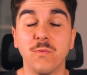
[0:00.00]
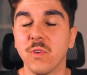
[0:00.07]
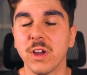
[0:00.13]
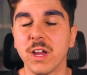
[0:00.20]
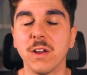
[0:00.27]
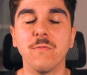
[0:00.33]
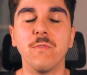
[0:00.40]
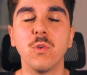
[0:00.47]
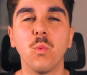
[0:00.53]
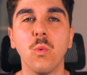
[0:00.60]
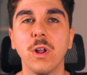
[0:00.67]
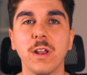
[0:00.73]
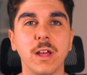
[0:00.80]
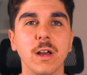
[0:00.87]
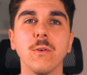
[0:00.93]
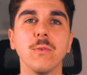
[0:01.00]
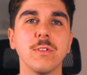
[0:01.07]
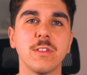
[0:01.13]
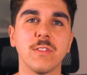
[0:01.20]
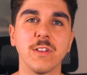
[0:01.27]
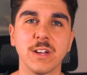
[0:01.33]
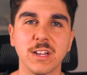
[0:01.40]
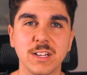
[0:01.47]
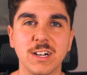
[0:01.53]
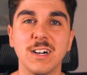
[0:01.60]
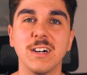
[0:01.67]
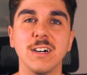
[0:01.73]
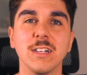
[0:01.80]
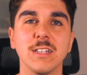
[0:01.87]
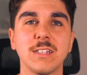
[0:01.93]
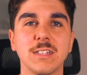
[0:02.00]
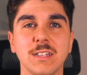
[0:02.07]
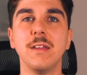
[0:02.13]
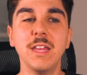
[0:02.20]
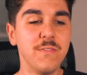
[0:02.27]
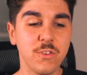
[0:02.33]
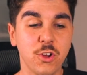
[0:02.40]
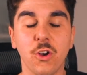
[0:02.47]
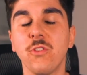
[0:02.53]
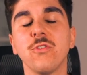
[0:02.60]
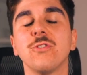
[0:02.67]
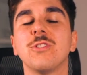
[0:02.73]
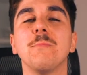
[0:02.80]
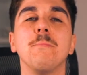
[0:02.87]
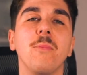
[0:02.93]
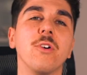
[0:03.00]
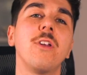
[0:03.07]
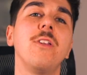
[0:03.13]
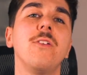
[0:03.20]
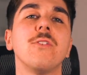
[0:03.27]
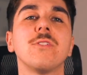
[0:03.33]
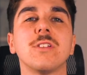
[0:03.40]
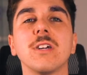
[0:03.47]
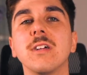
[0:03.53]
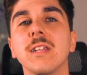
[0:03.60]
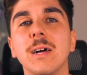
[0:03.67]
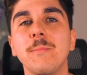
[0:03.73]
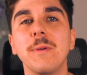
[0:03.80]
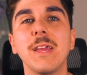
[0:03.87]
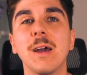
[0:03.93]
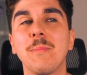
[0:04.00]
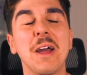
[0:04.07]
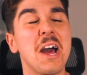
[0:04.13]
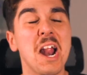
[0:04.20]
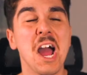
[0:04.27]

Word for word: of everyone else that can't. He even goes on to monologue to Glemy about